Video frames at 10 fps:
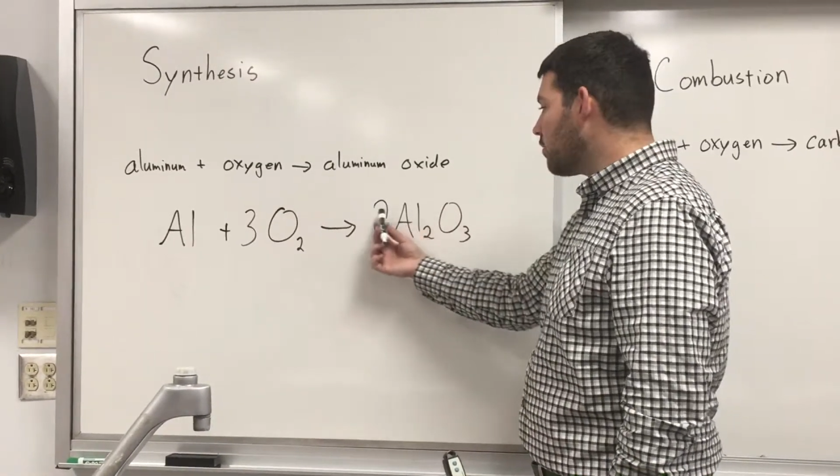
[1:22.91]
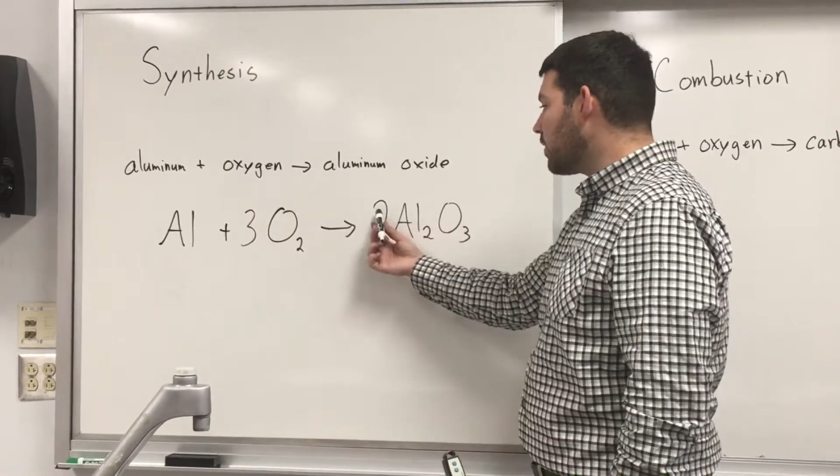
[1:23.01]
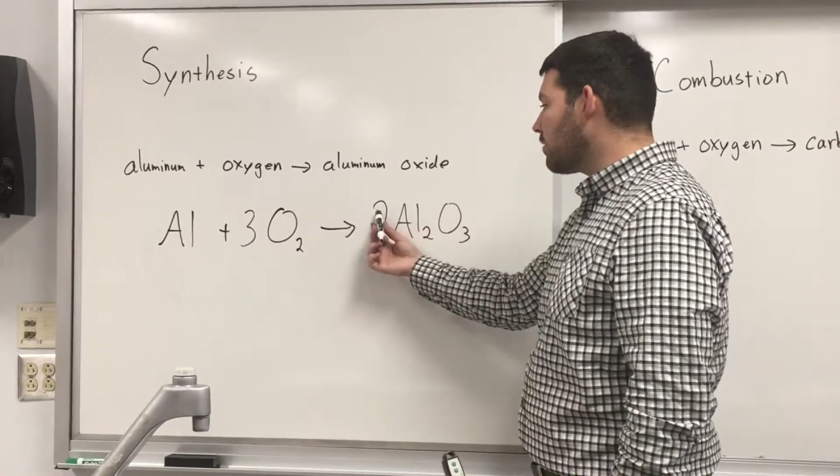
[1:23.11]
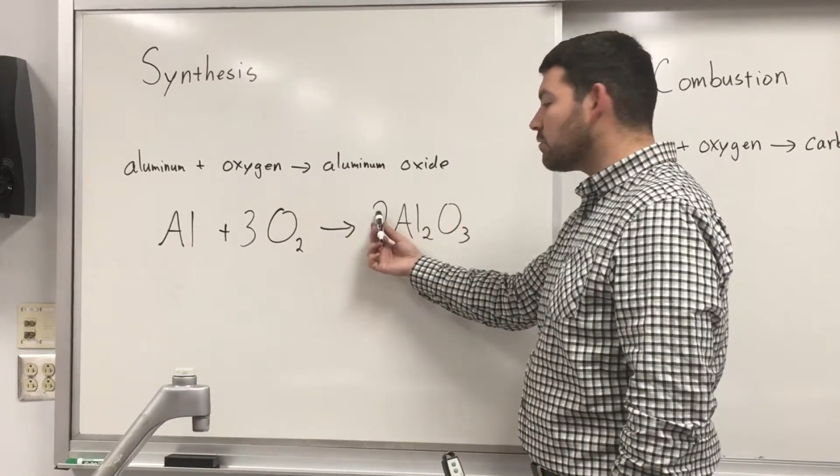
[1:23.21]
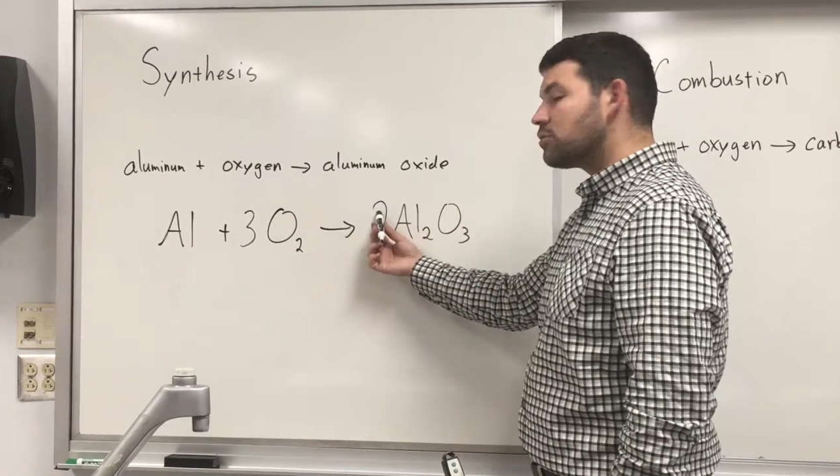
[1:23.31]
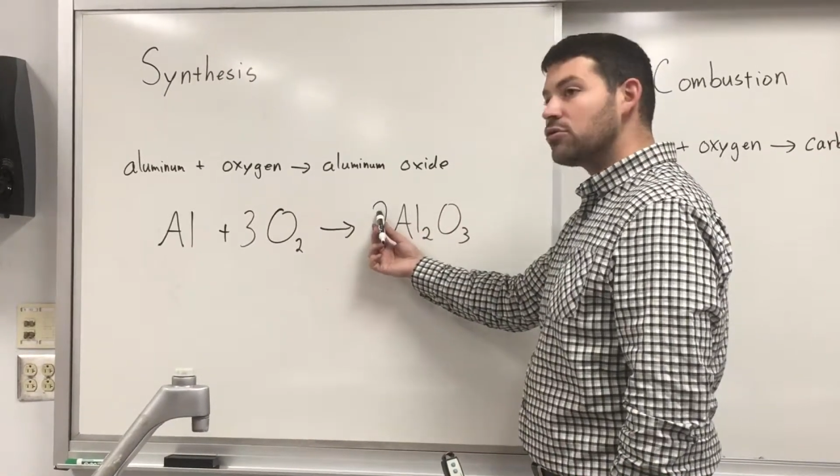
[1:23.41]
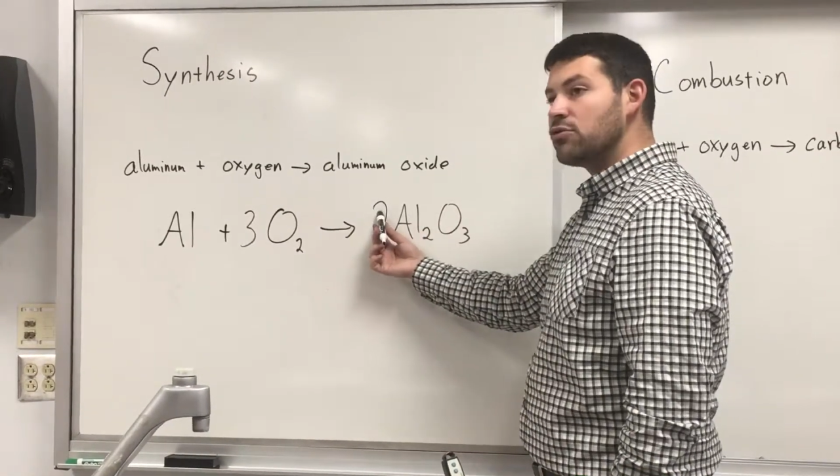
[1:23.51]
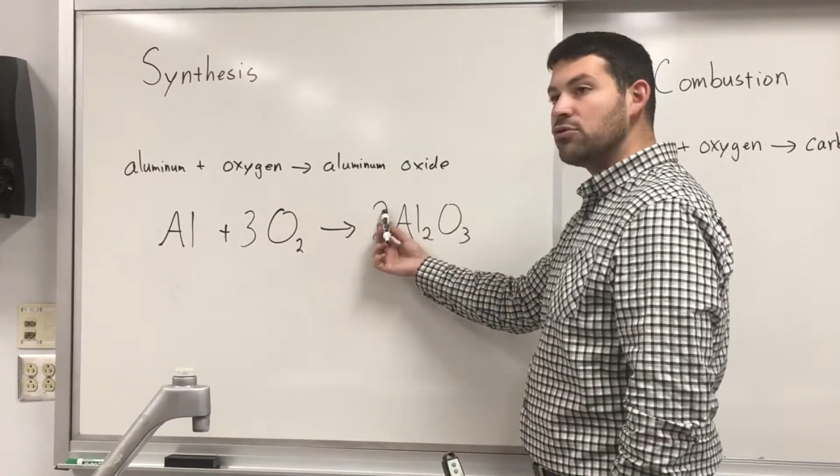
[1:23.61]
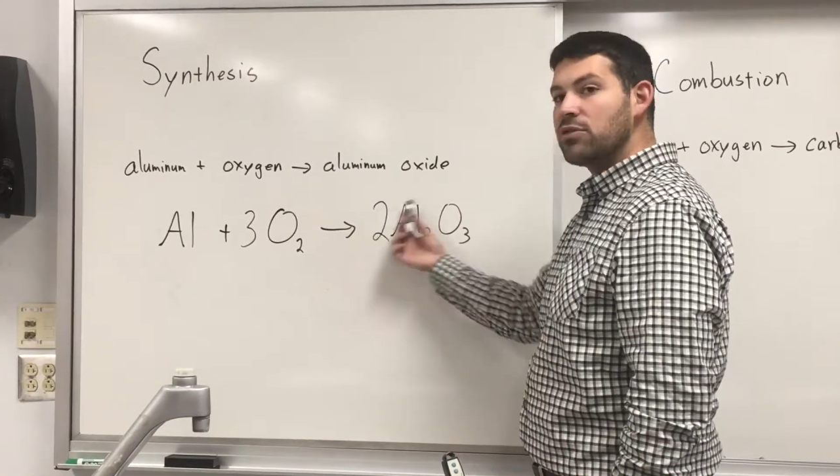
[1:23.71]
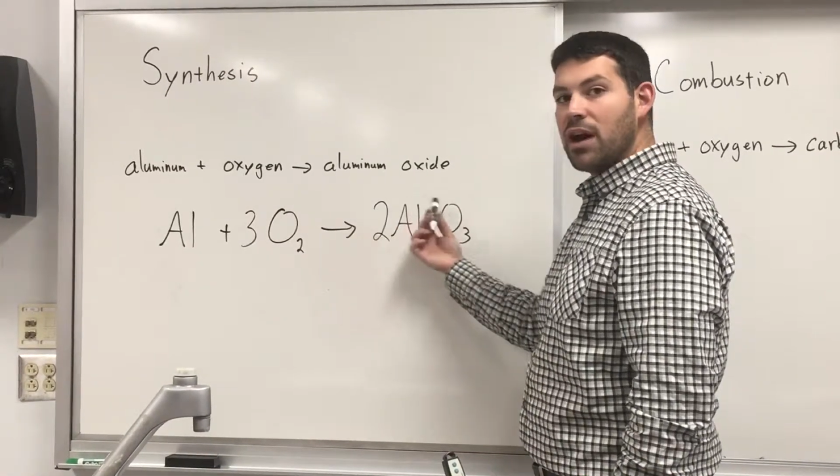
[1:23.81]
but there's
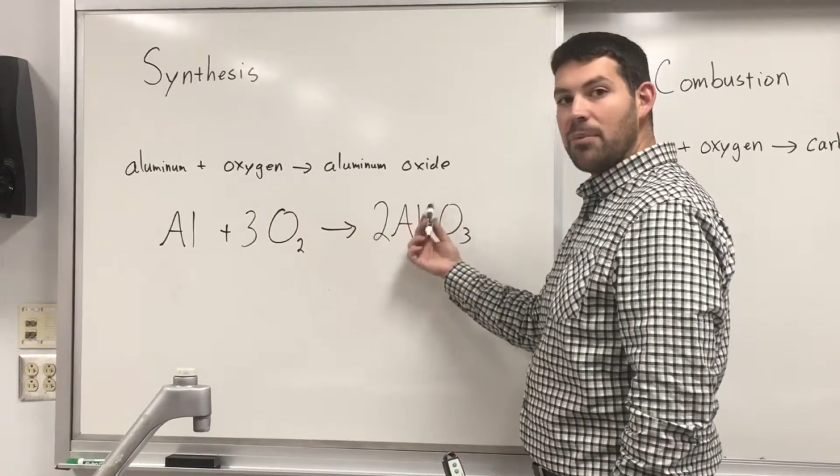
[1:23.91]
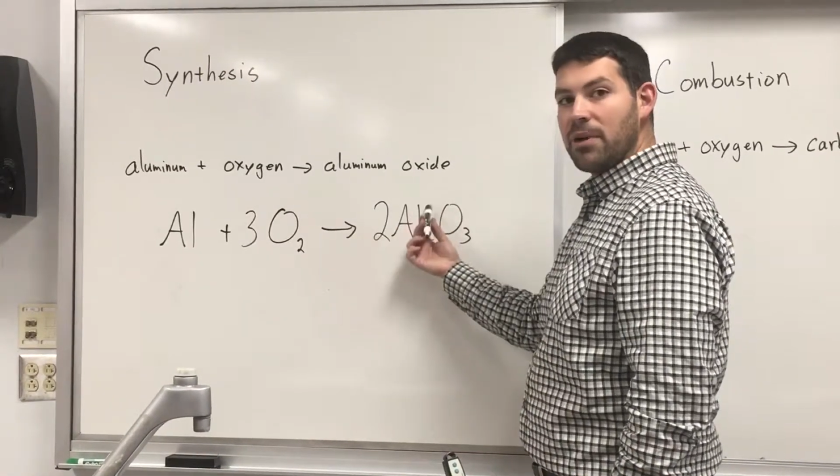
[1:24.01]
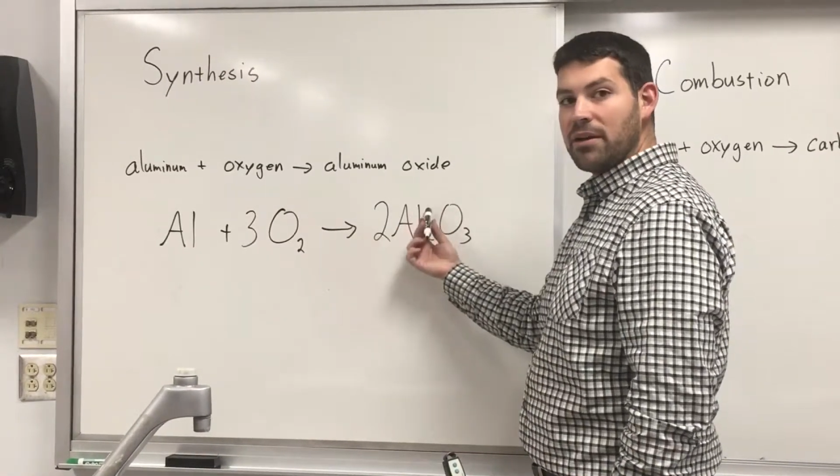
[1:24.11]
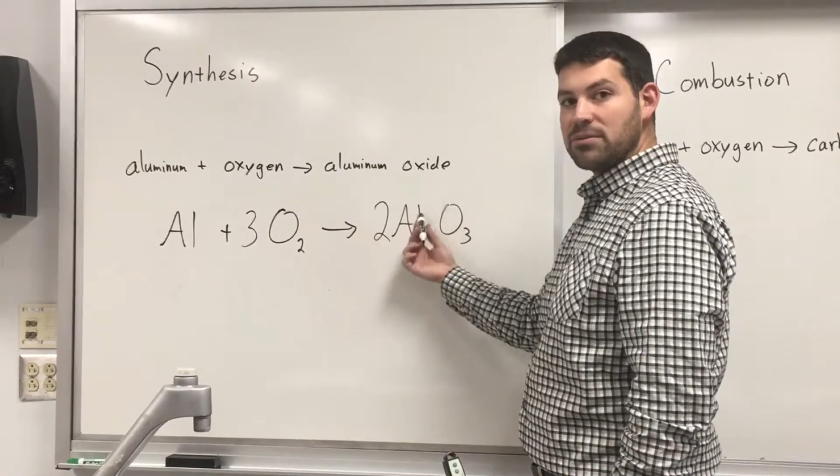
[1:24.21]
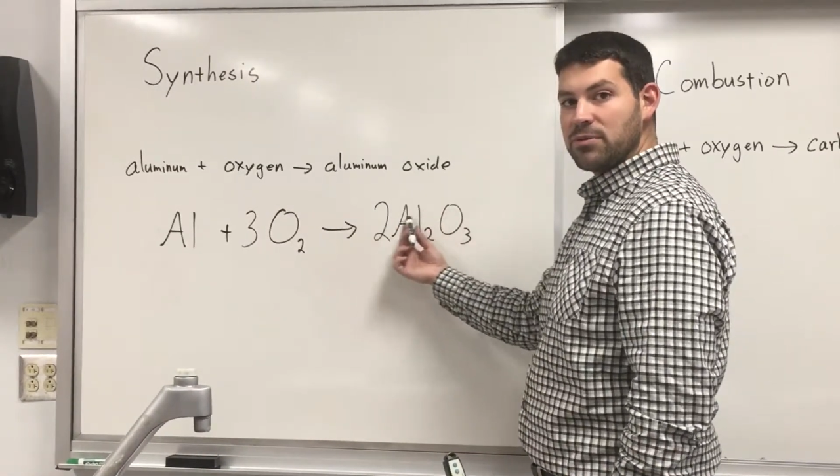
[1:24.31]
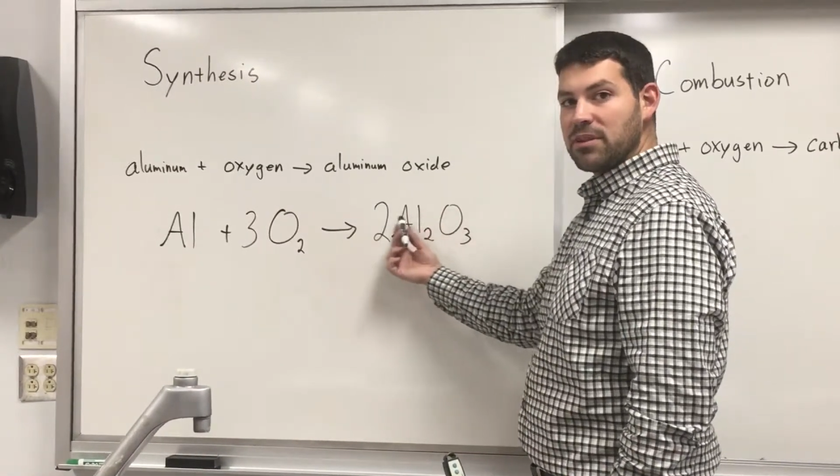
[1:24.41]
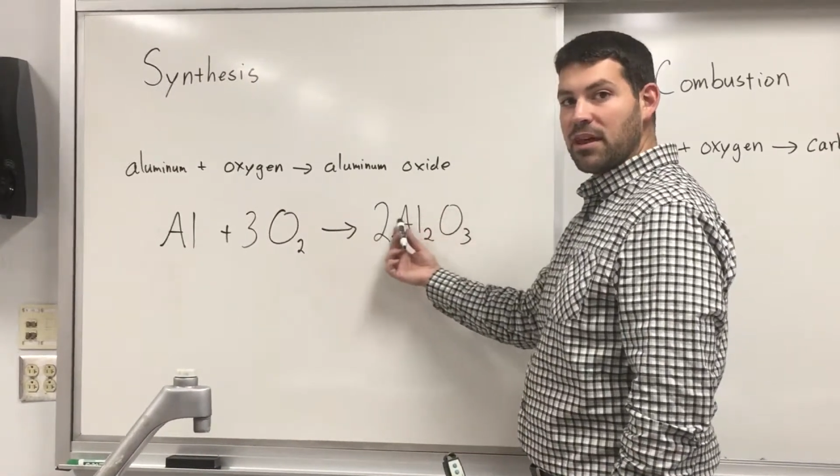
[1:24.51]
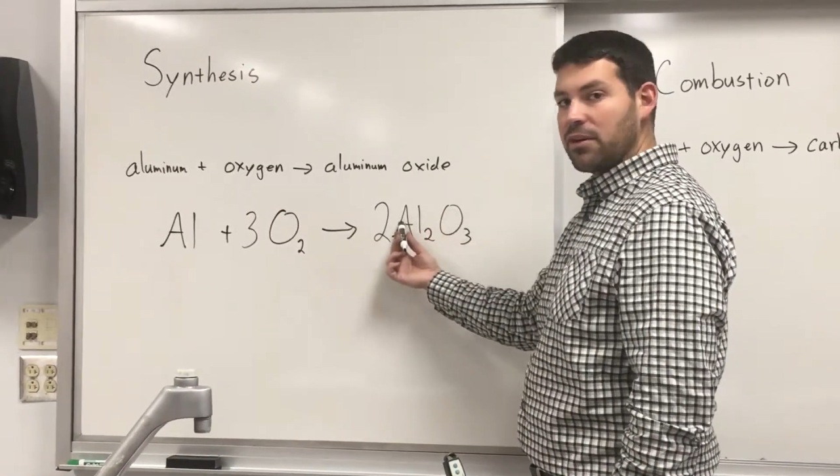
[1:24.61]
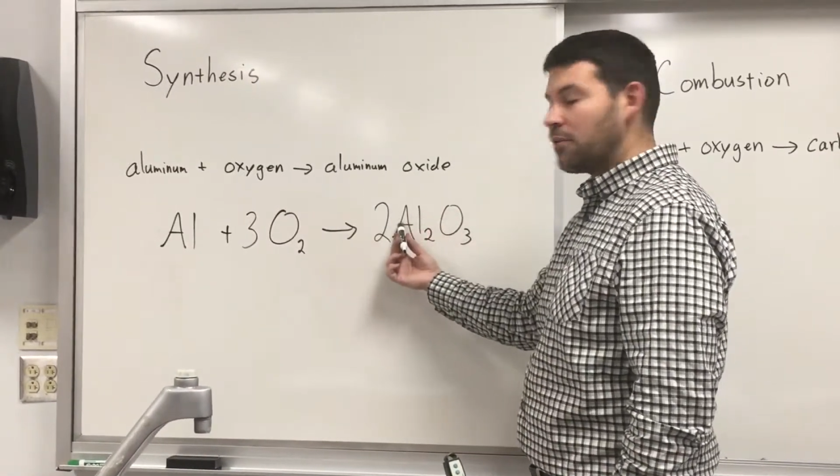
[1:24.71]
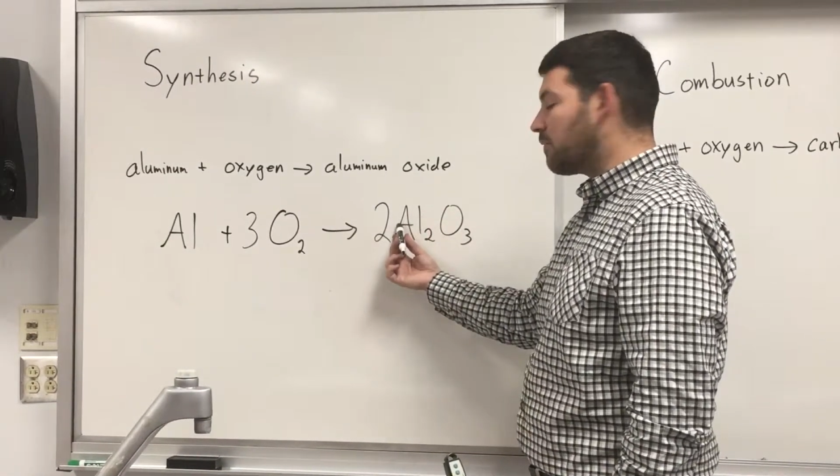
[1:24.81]
2 compounds with
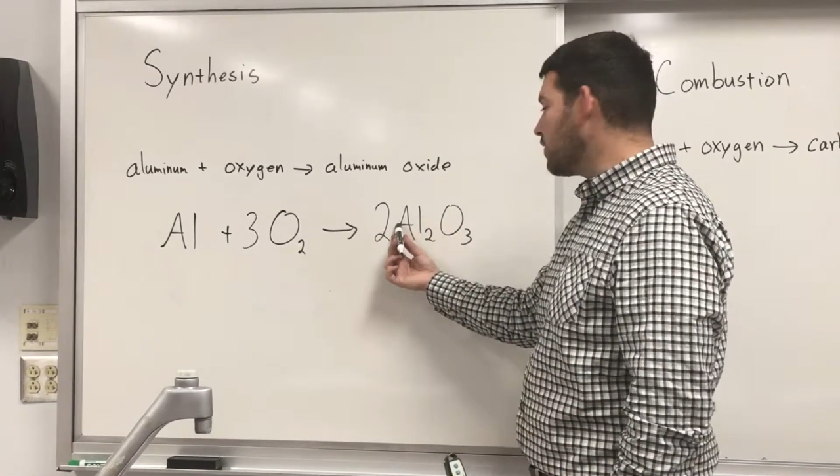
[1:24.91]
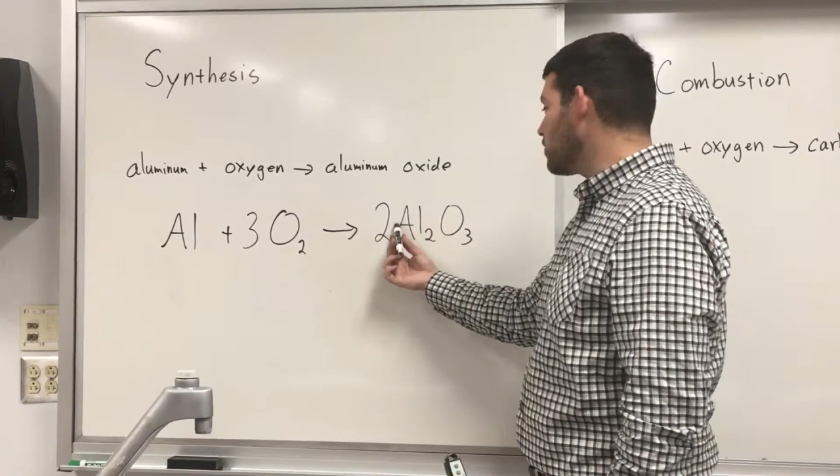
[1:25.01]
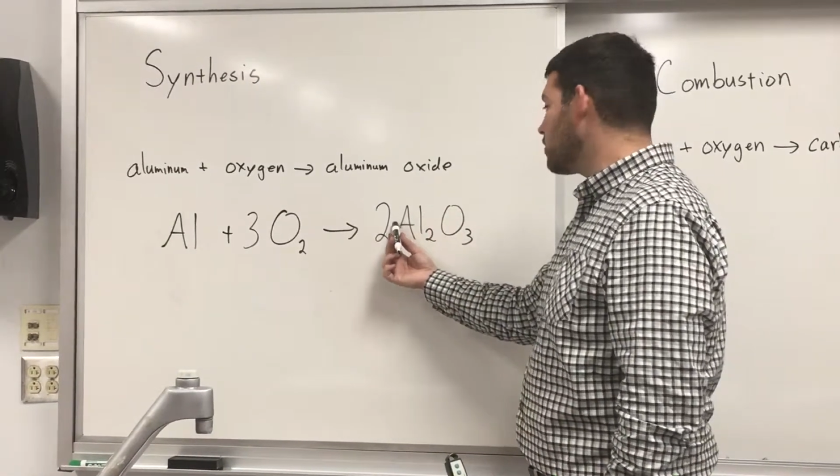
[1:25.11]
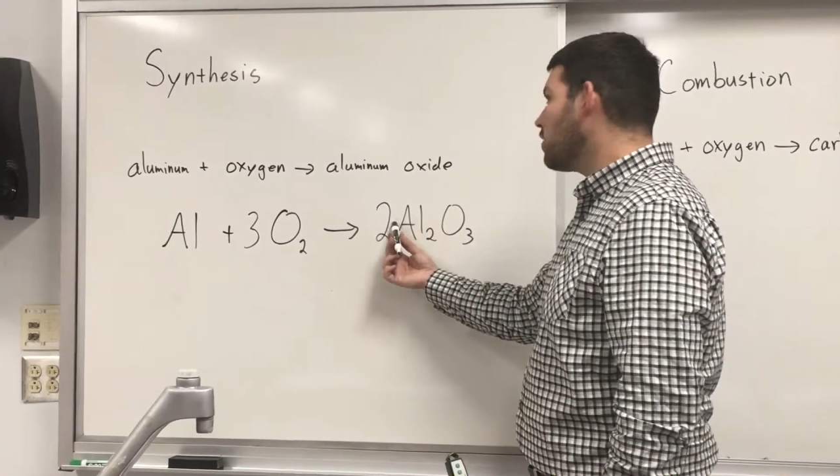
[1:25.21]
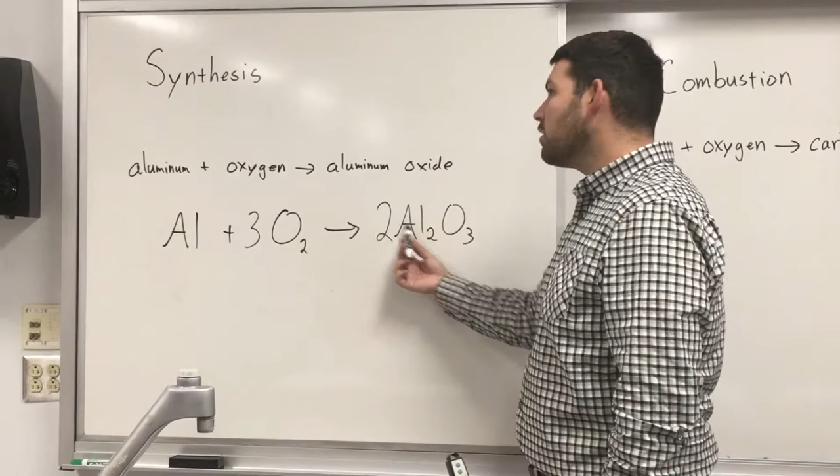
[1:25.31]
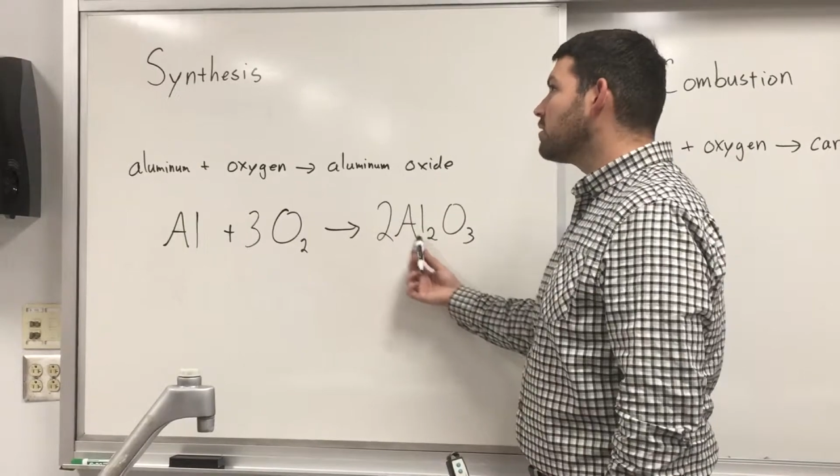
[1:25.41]
that coefficient.